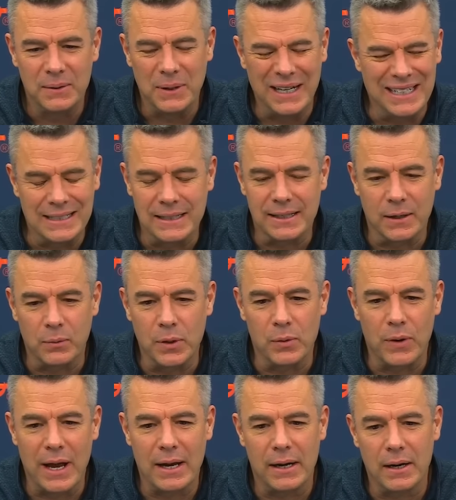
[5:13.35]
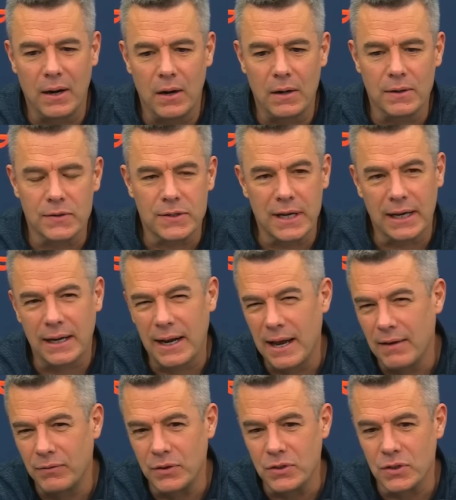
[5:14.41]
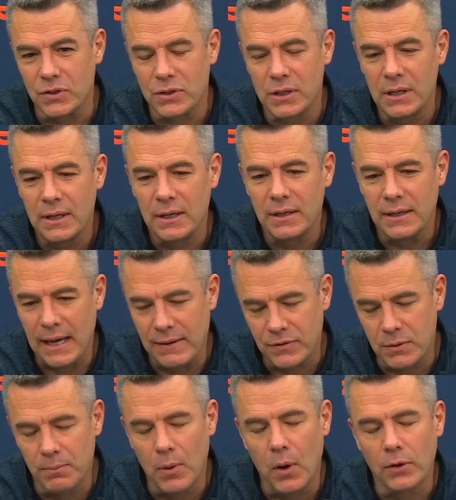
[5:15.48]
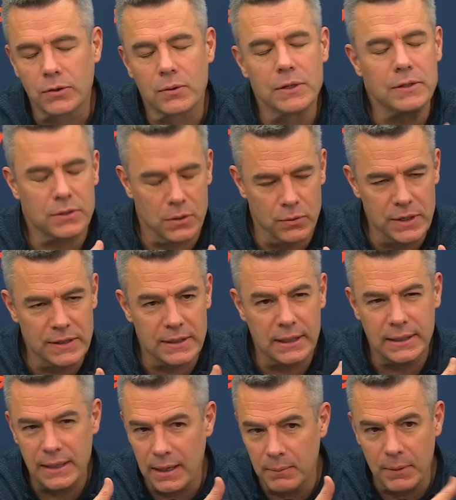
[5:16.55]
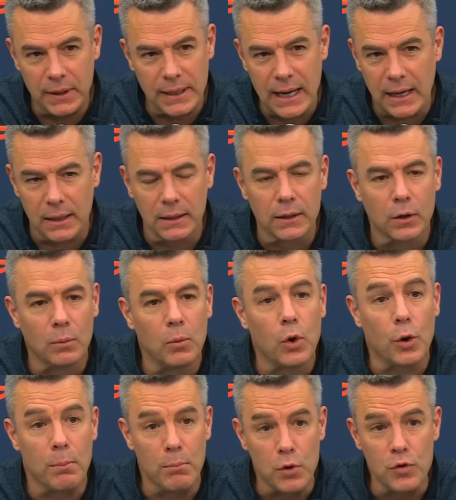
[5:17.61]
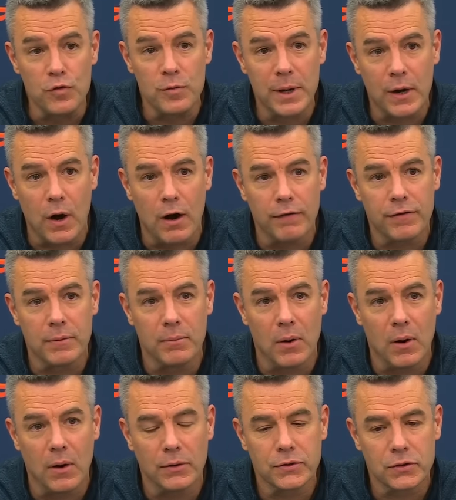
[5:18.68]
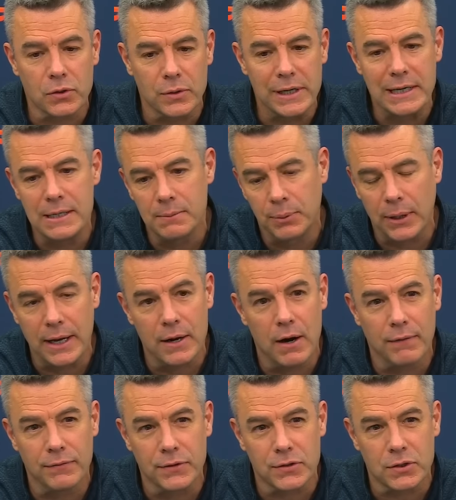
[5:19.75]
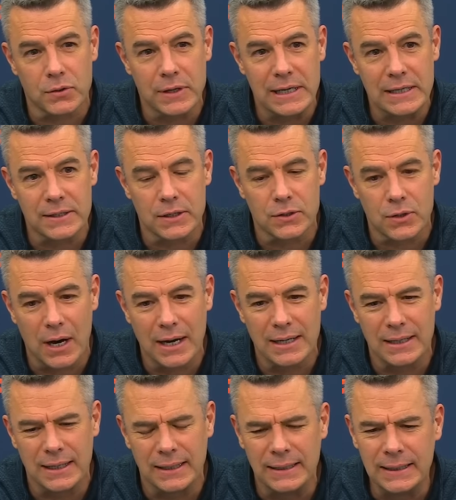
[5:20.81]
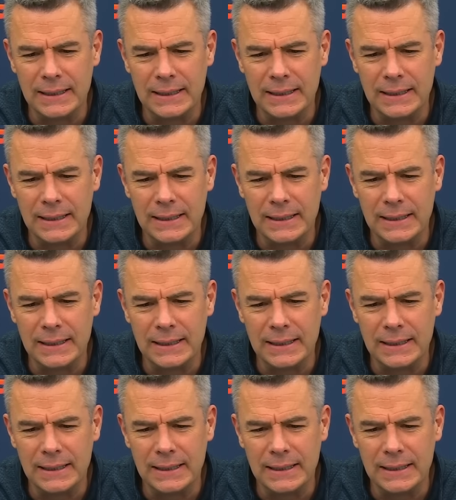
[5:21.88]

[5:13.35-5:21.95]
I didn't think we ran it hard in the second half. We just gave some ball screens to reset the end, but got a little more movement off the ball screen, played off the screens, and tried to